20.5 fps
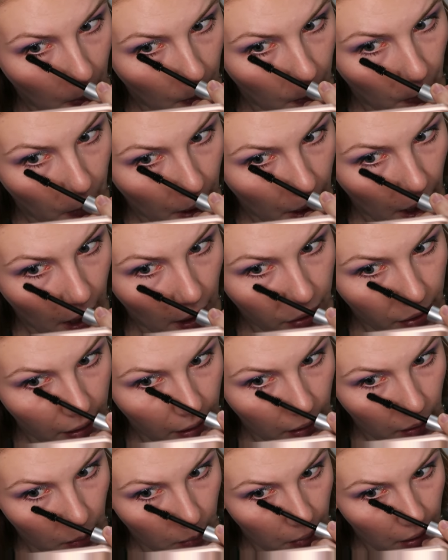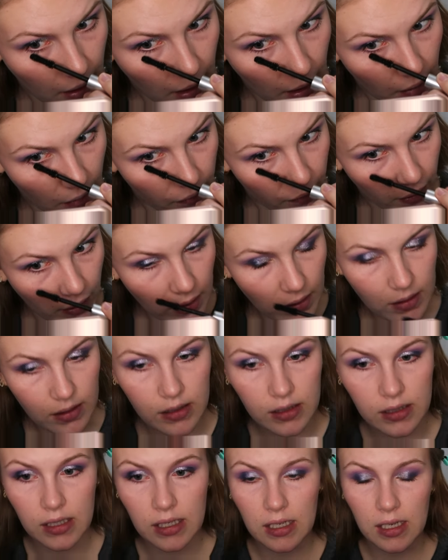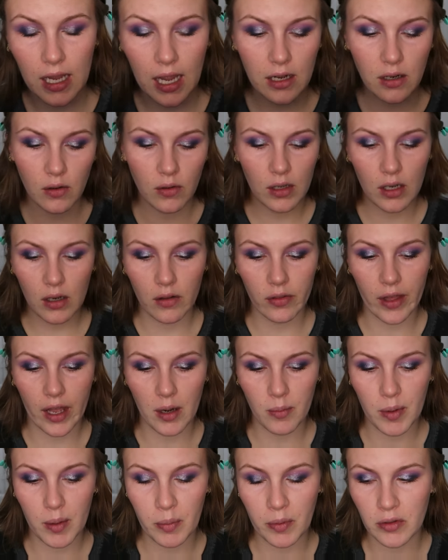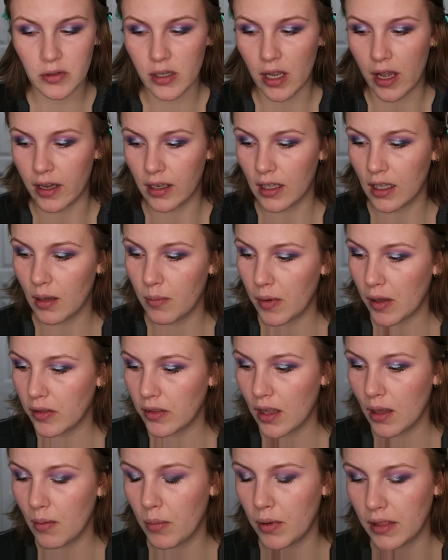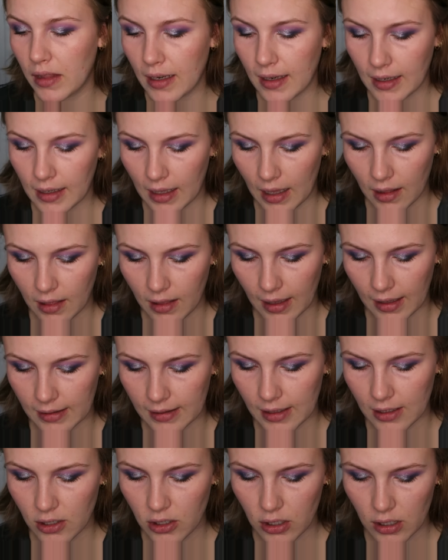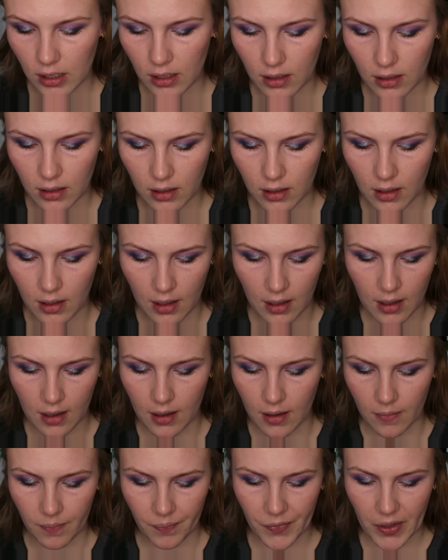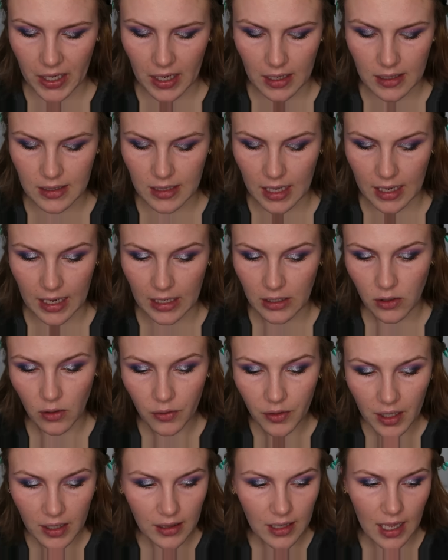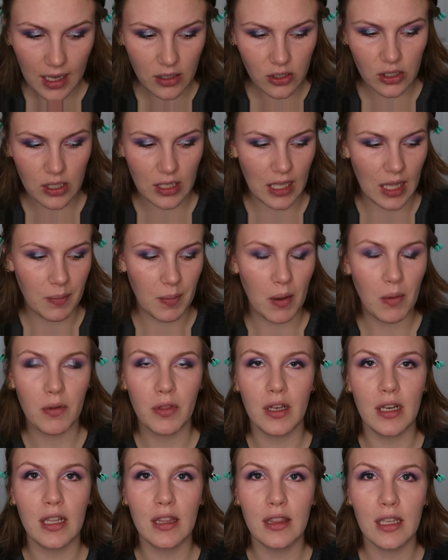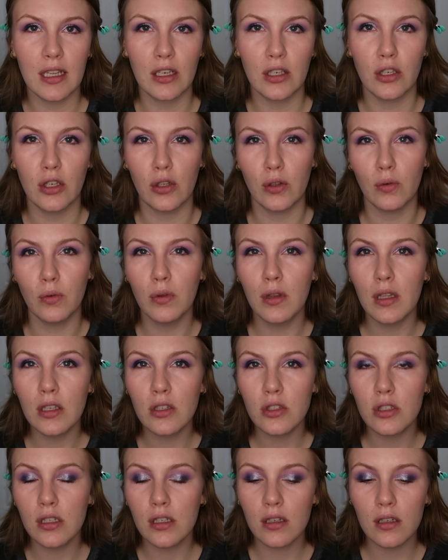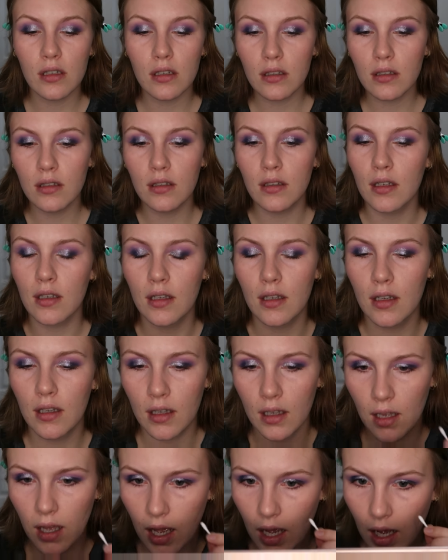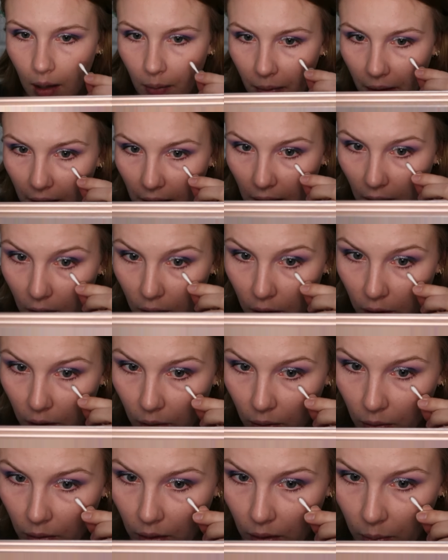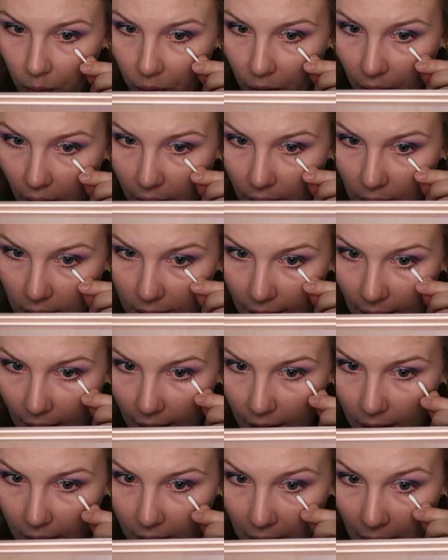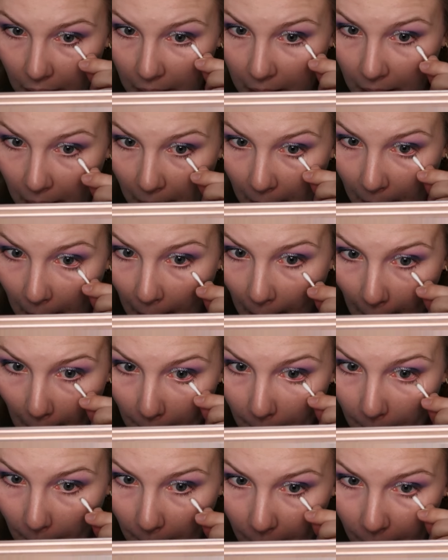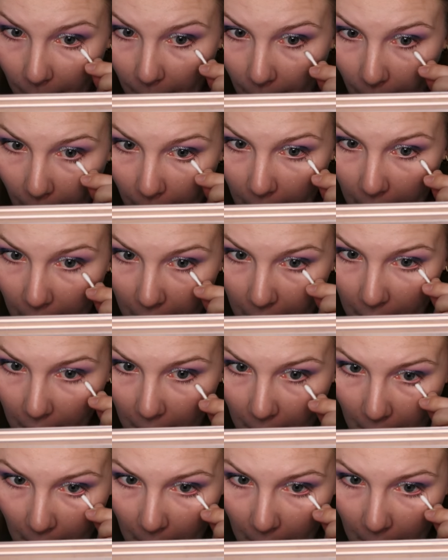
But I think it'll be kind of fun to see. I don't hear a lot of people talking about them, but then again, like this year, like I said, I don't think they actually came out with anything new this year. Like a new product that they didn't have before.